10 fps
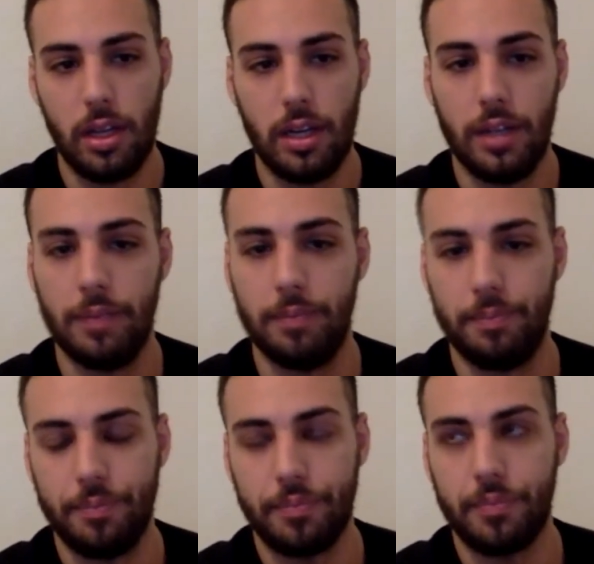Um,
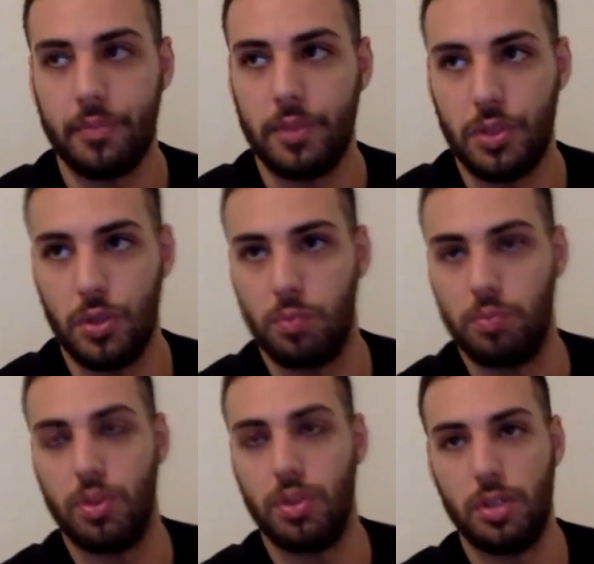so
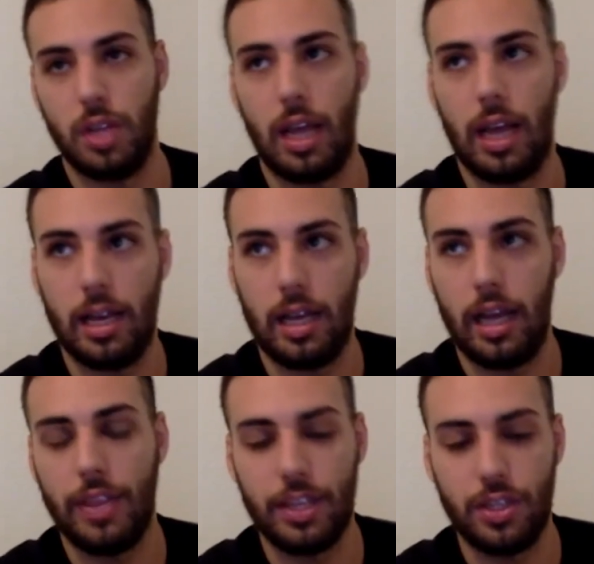
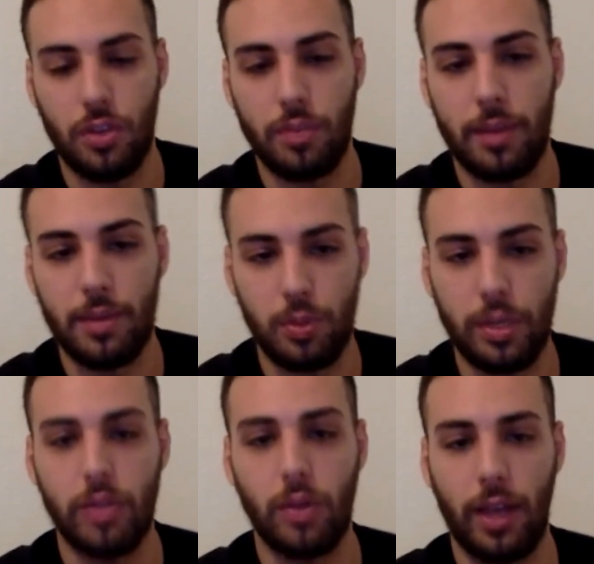I think sometimes we
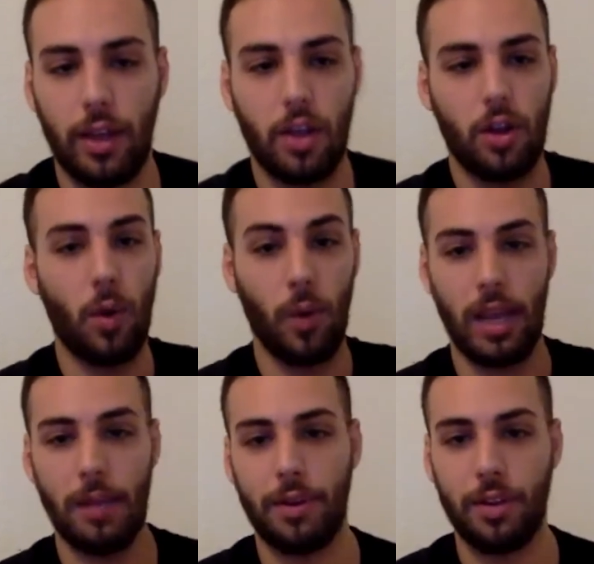need to like go a
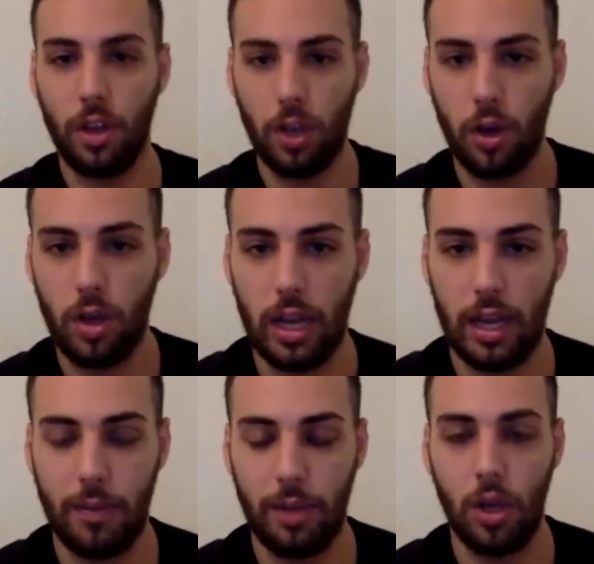level lo- a
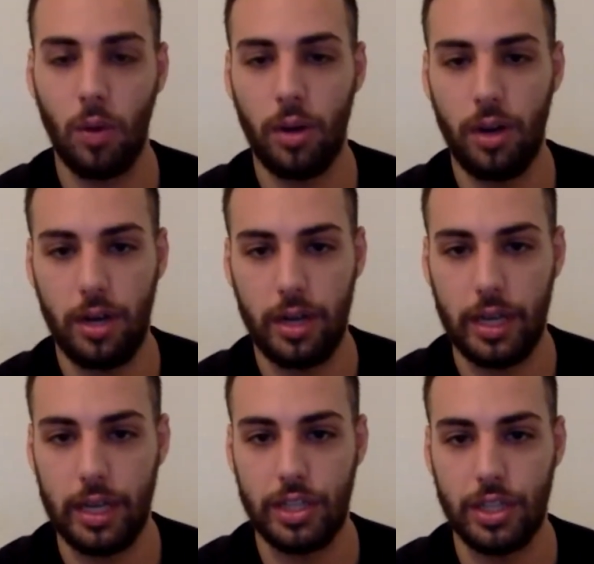level lower
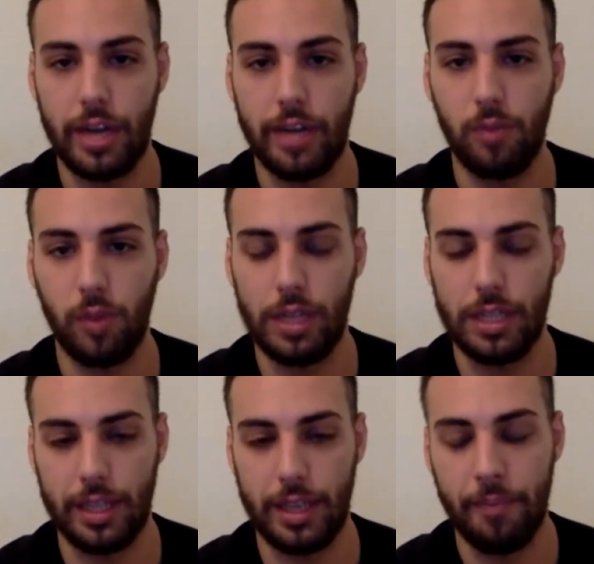and start
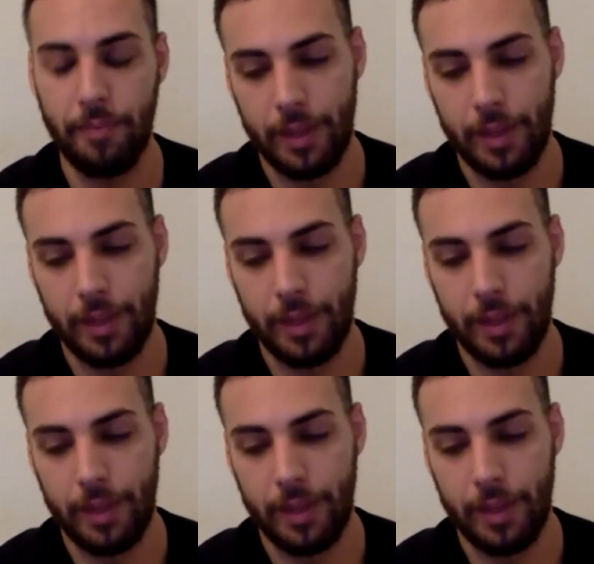influencing them.